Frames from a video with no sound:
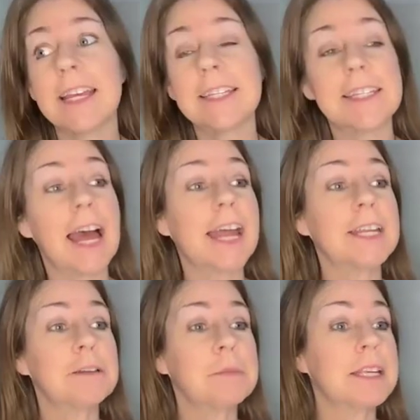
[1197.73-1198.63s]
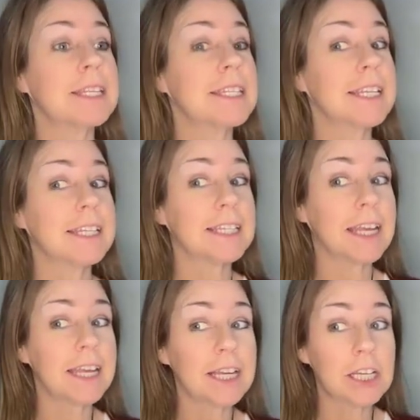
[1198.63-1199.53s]
Next item is the
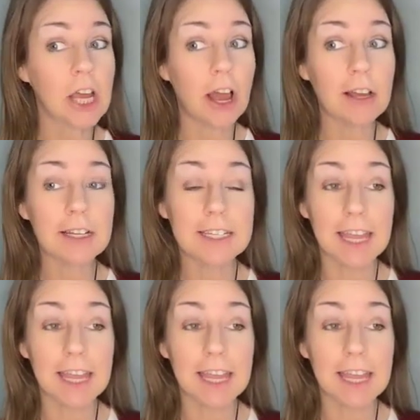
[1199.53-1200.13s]
TikTok